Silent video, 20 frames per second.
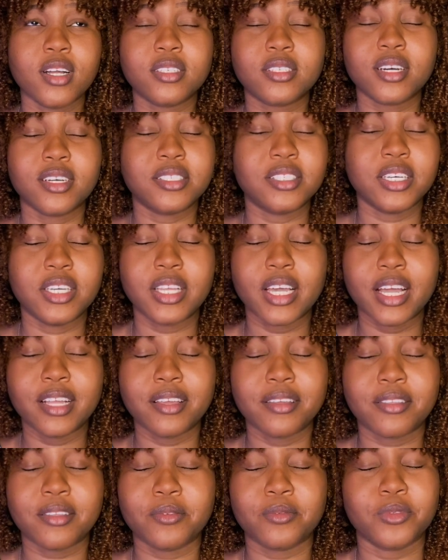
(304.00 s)
touching
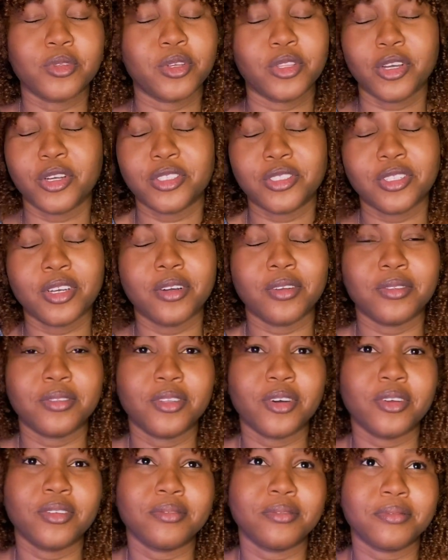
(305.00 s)
anything,
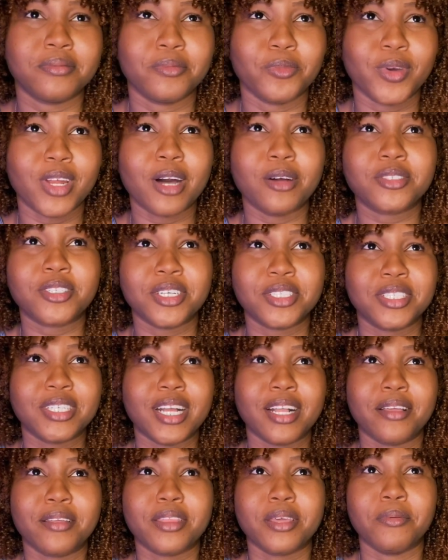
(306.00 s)
not without touching
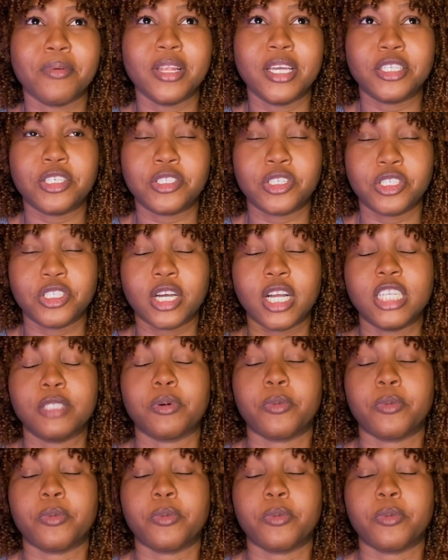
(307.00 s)
anything related to Chinese,